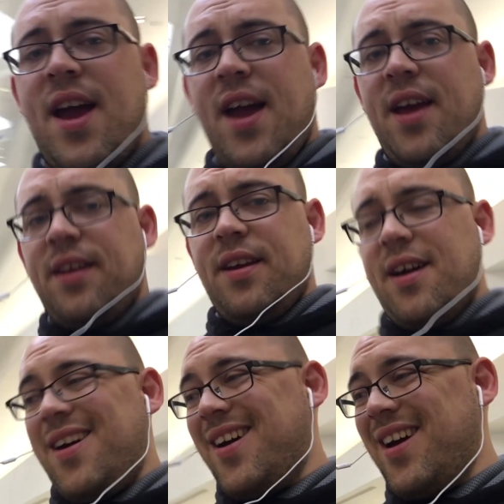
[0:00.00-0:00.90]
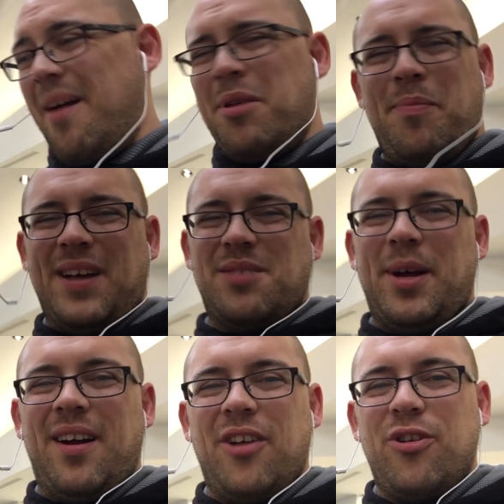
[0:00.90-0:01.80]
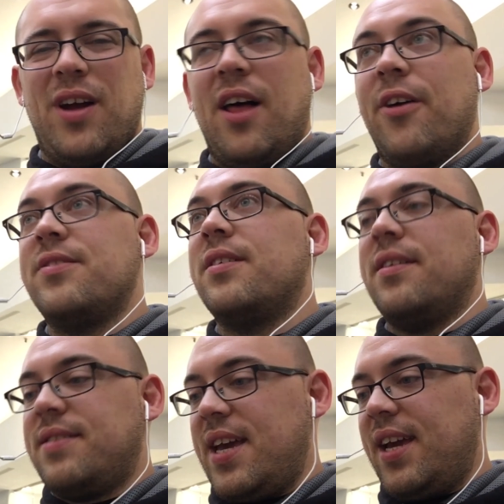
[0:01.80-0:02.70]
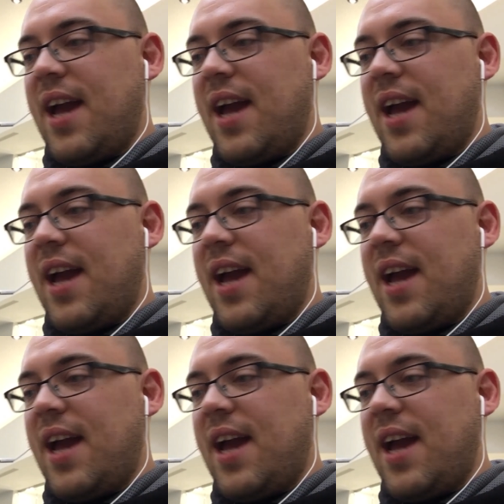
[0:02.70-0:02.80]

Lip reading: and I'm going to deposit about $100 and take